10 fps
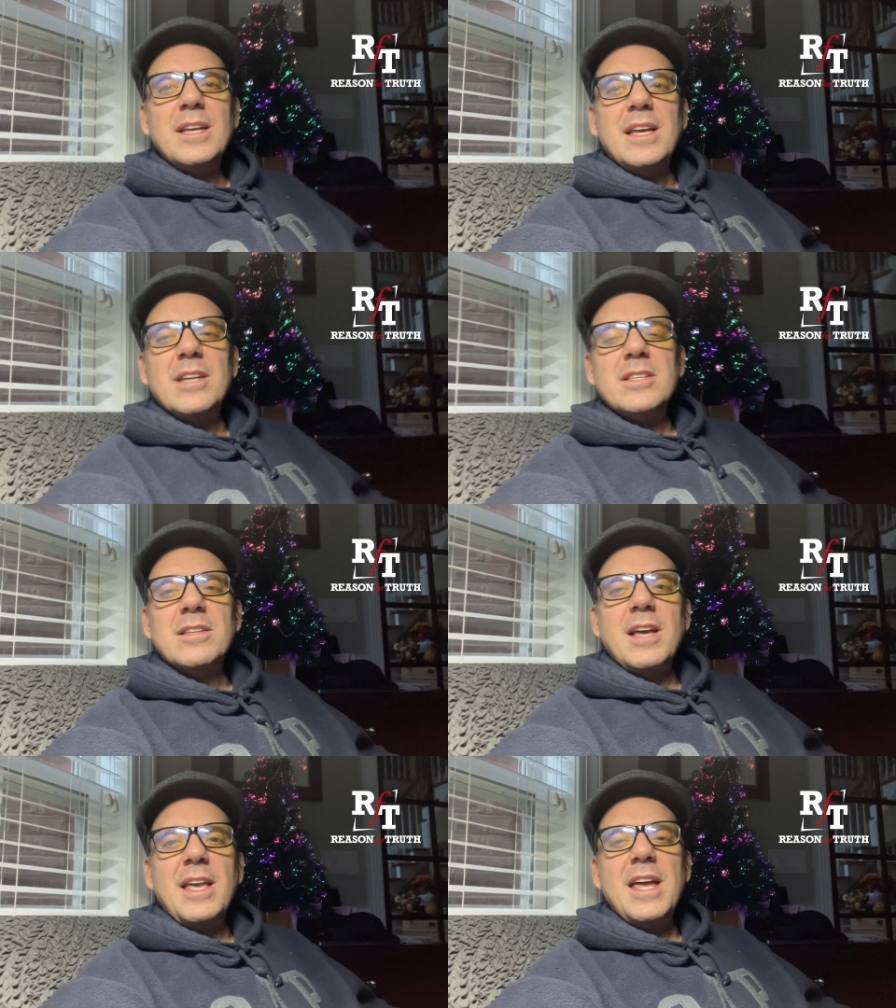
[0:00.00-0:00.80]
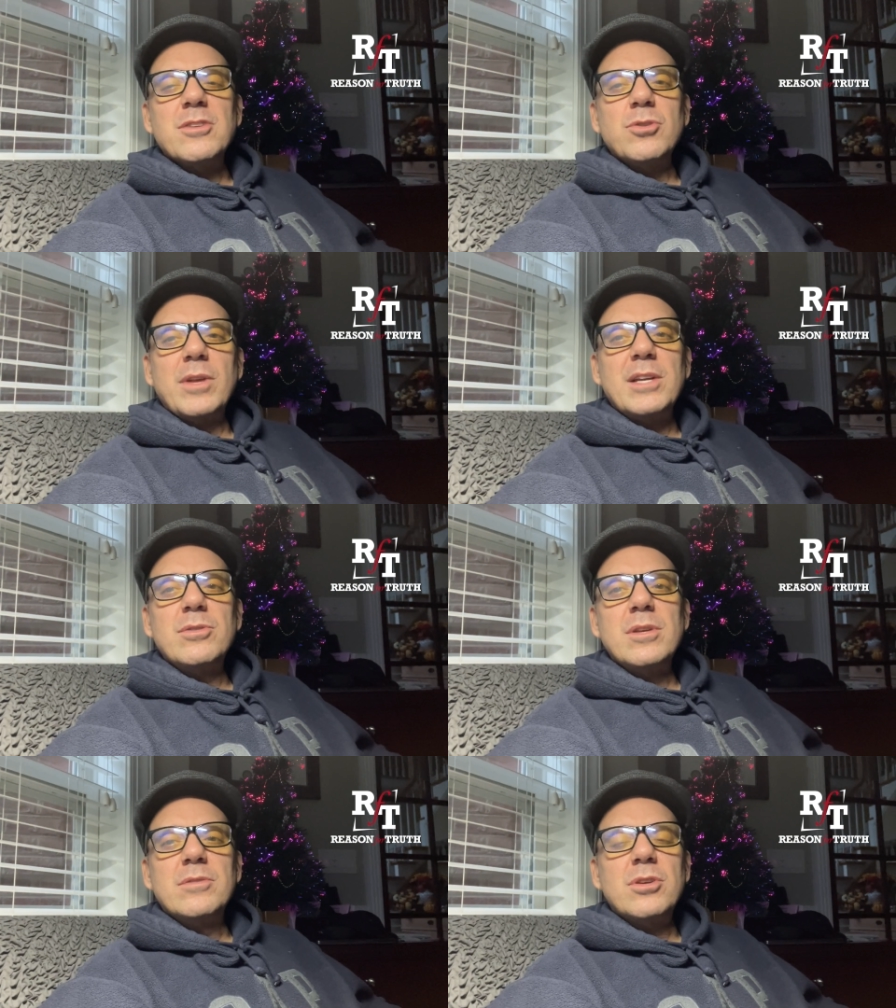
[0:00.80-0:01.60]
And it, it, again, it's only a,
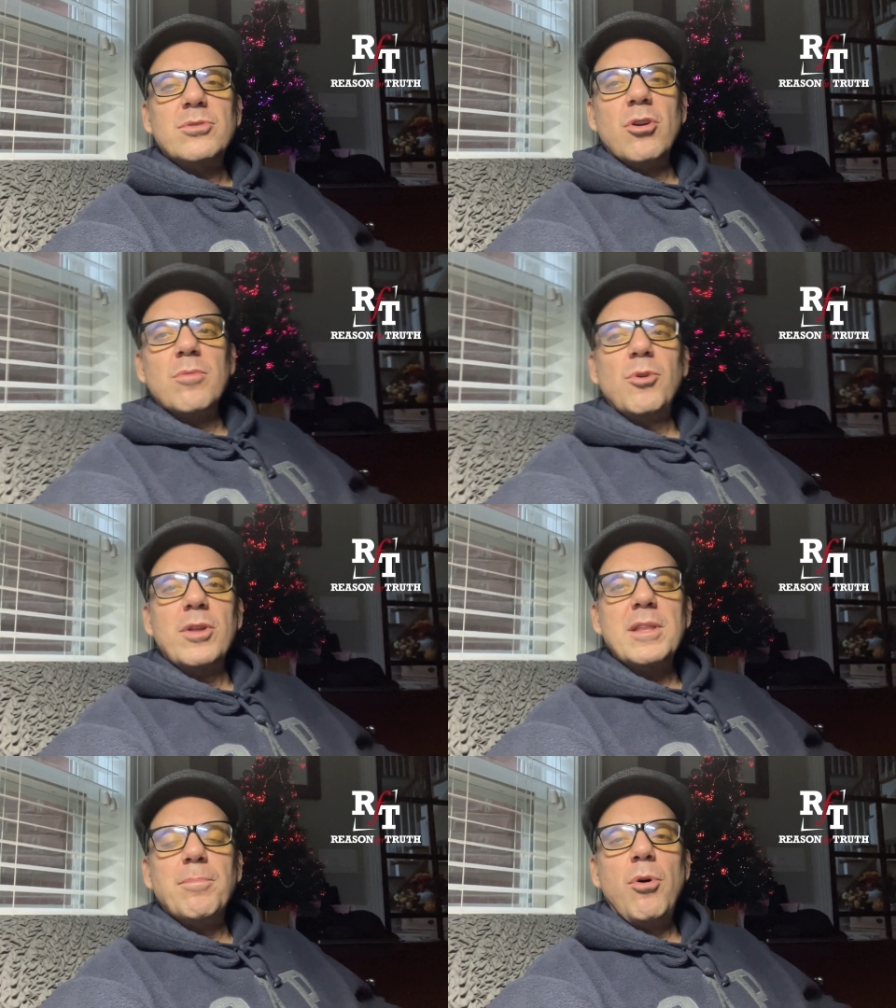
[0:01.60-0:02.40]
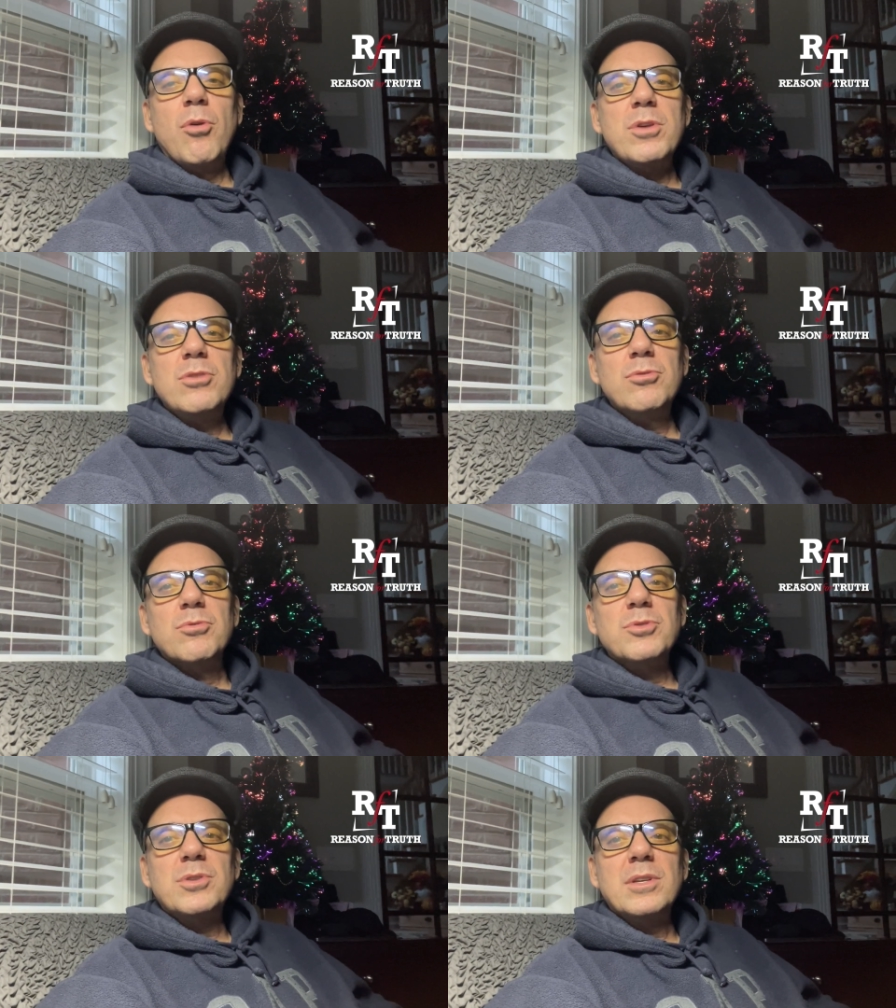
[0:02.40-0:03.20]
it's a term only that Paul
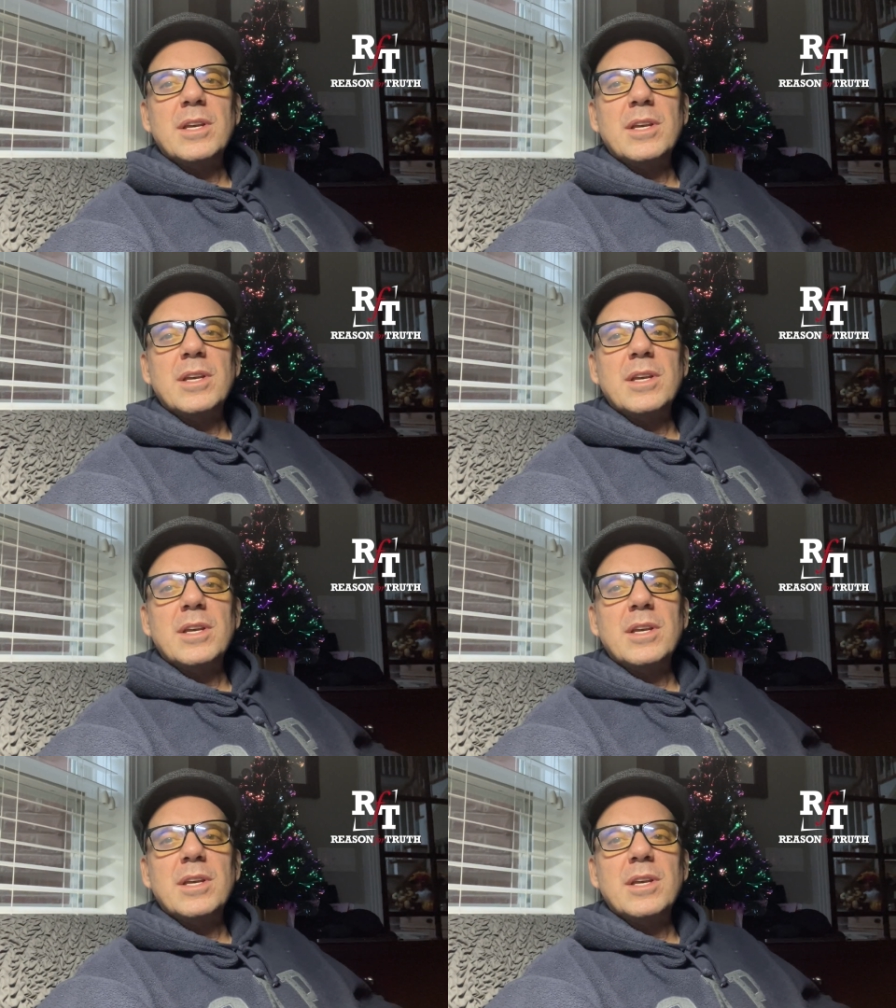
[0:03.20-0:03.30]
used